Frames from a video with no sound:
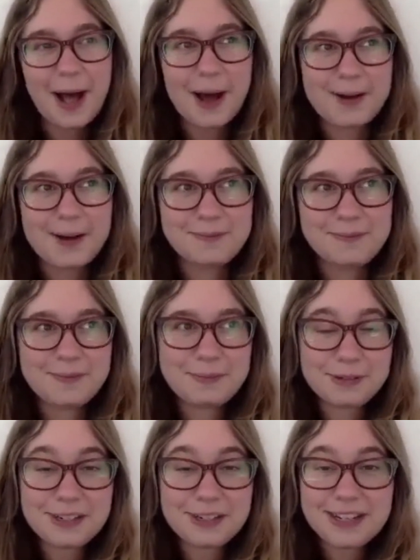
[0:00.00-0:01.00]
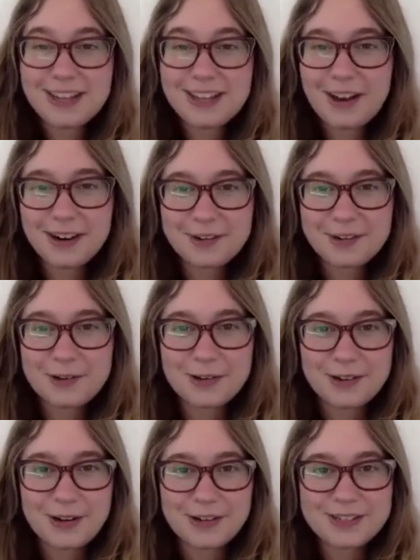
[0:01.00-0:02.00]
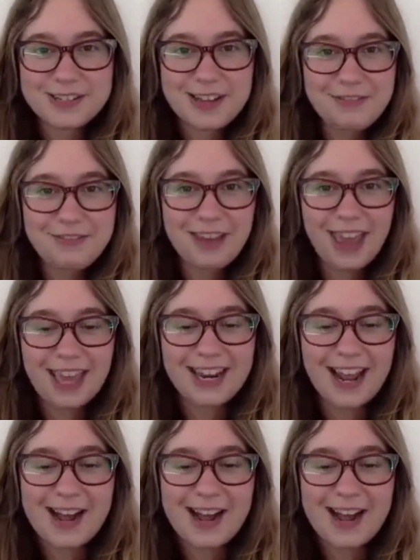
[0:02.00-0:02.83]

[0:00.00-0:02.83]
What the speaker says: doing? Pretty hardcore nerd stuff. And